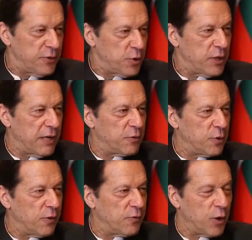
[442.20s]
don't have
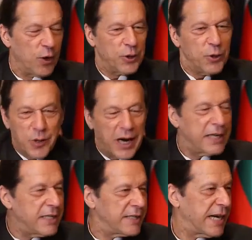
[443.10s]
rule of law, you
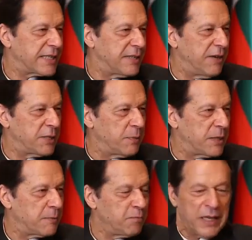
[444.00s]
can't attract
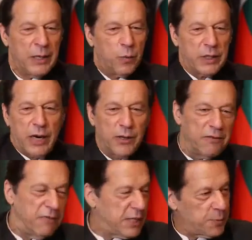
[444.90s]
investment. Without
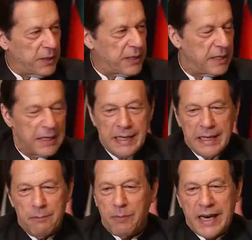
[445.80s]
investment,
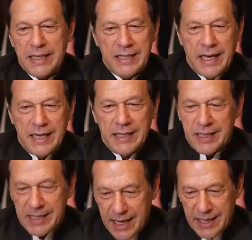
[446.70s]
Pakistan
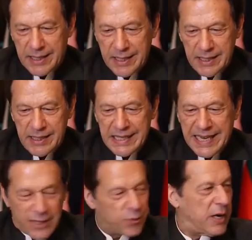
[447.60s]
is stuck in this
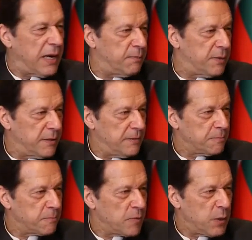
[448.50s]
debt trap.
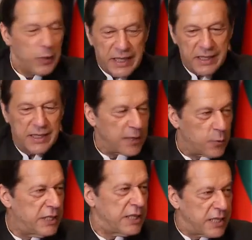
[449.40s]
We are
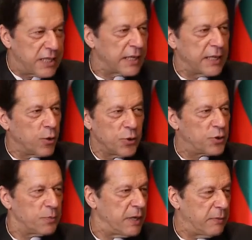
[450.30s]
stuck. We're just taking loans
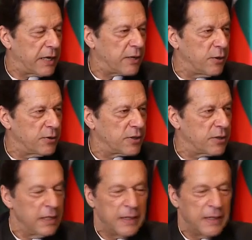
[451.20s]
to pay back loans.